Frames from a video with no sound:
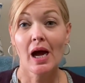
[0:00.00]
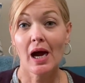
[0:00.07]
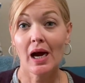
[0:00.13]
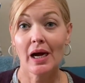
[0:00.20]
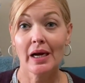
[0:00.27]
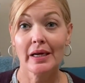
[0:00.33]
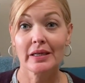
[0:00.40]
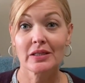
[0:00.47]

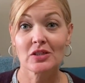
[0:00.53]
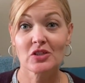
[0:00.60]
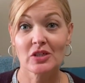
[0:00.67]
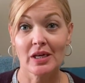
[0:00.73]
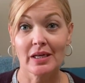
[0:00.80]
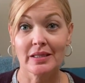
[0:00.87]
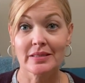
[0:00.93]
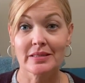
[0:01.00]
I
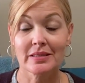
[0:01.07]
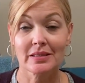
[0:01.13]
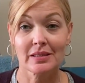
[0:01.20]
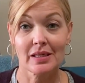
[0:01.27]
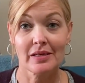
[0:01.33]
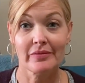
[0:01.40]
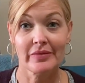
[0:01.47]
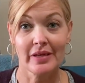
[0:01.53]
just
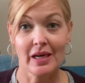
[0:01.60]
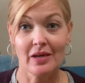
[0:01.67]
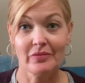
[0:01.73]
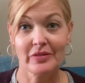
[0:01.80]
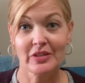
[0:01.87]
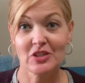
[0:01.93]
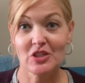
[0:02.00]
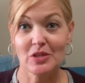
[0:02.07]
love the
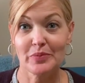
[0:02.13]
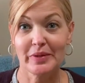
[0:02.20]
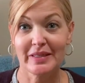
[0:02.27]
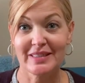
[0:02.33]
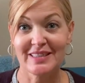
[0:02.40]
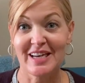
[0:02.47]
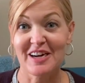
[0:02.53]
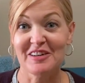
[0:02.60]
outfits she
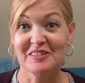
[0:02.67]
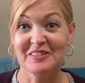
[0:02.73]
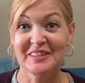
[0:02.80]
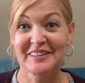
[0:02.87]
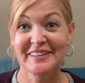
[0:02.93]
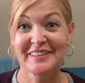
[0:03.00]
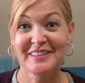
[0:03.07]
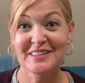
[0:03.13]
picks out.
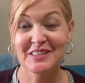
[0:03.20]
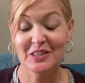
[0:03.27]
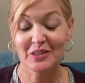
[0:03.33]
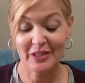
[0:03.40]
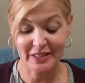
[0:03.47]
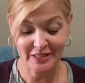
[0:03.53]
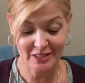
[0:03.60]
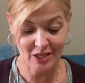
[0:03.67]
So
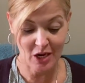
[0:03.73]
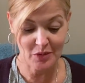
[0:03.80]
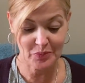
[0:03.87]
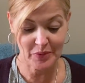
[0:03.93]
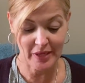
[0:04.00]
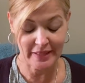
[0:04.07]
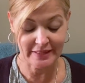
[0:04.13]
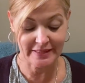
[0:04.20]
let's talk
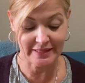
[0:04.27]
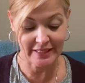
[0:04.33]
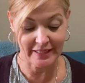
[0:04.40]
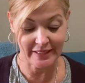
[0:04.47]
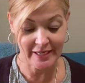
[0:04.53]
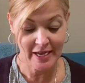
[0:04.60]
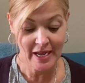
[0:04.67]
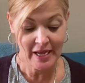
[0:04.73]
pricing.